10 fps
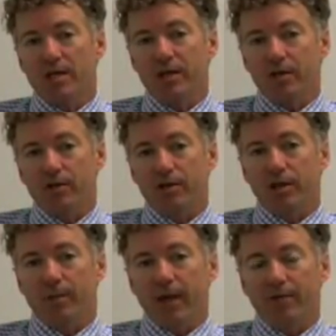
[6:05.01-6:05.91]
The other
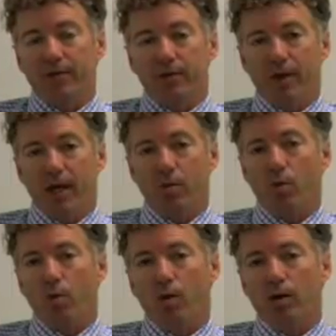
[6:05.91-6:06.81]
thing about the Iraq
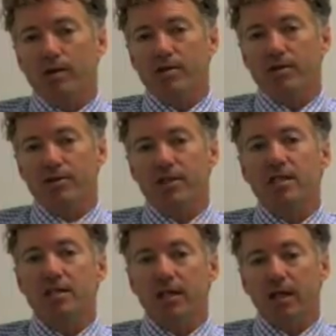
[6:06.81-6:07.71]
War is,
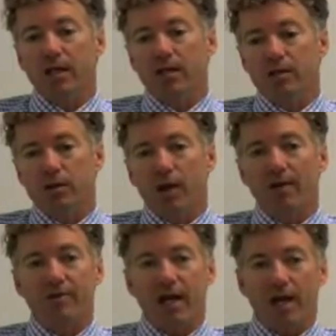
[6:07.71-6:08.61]
in the end, you
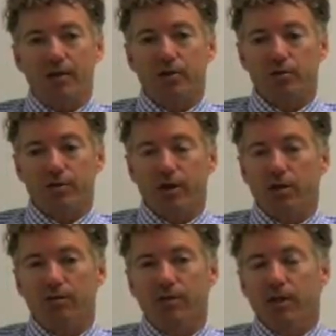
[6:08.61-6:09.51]
have to ask
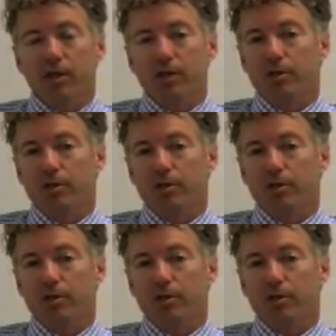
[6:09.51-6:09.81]
yourself,